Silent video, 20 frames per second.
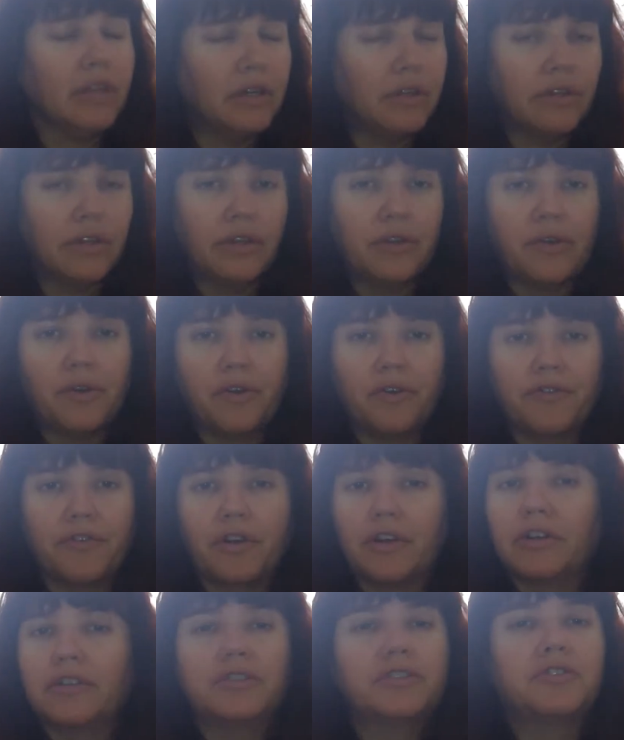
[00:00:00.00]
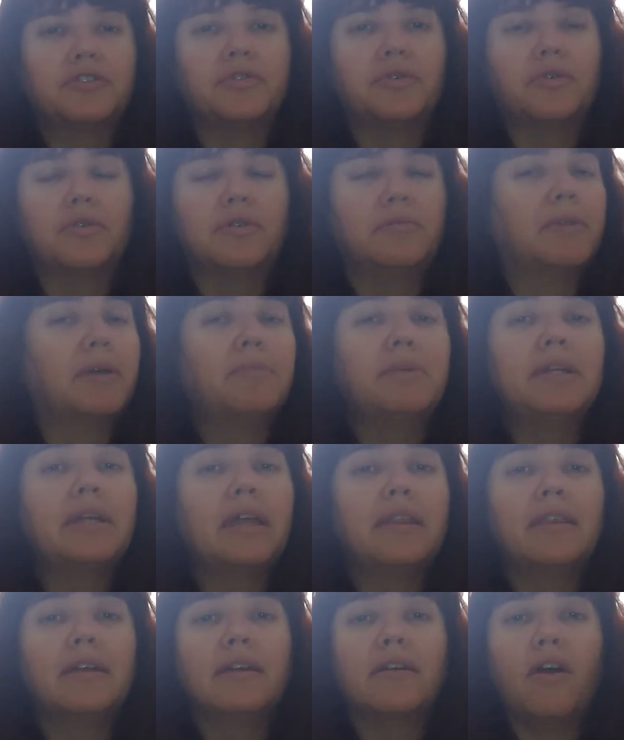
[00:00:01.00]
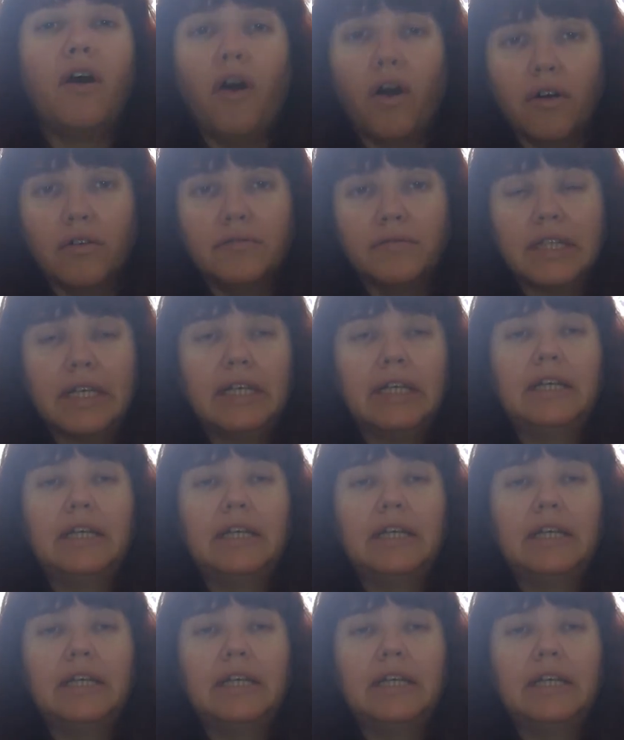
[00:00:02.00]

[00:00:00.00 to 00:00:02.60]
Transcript: the universe, or maybe nothing at all.